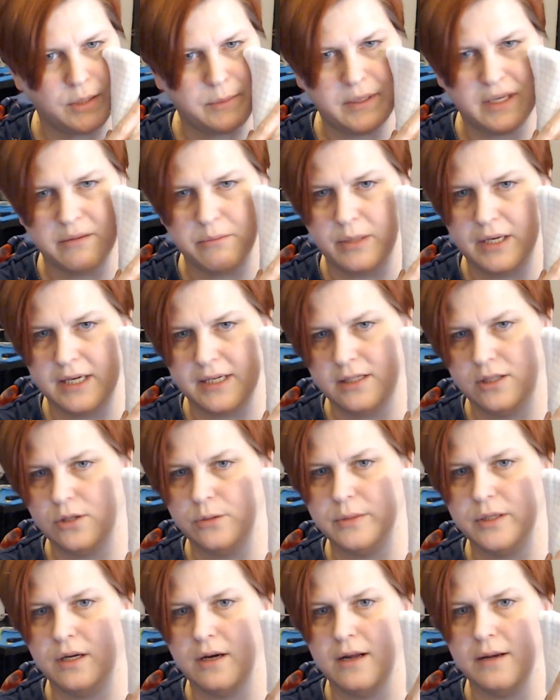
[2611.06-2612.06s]
of Being
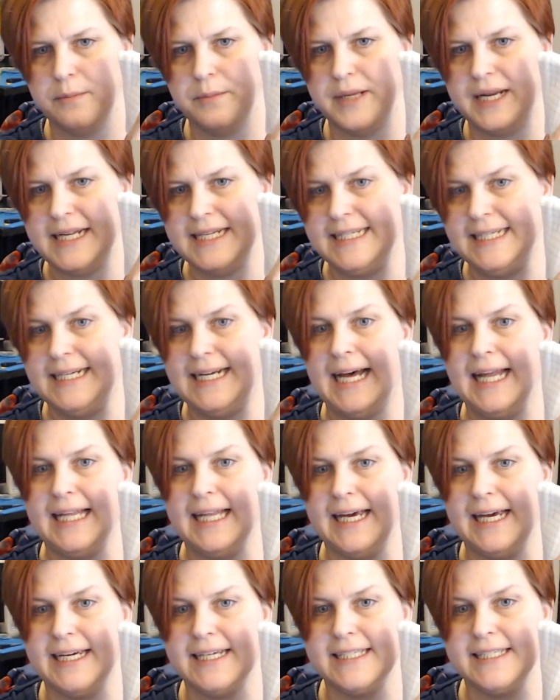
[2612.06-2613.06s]
Human on, but I did not
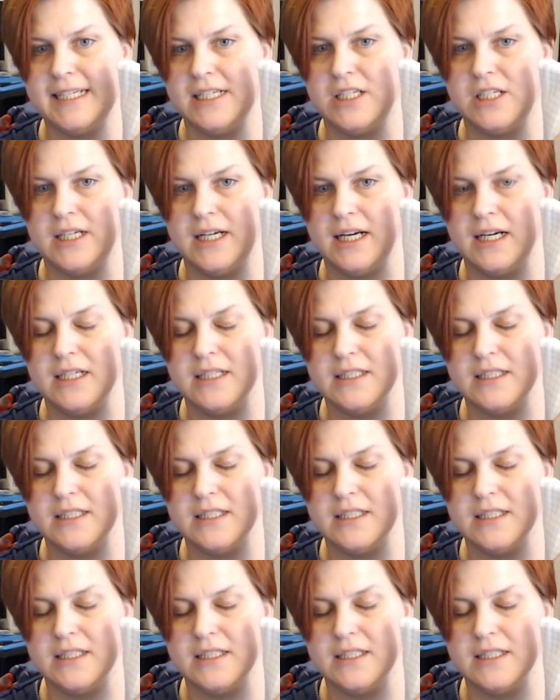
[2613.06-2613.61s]
like stitching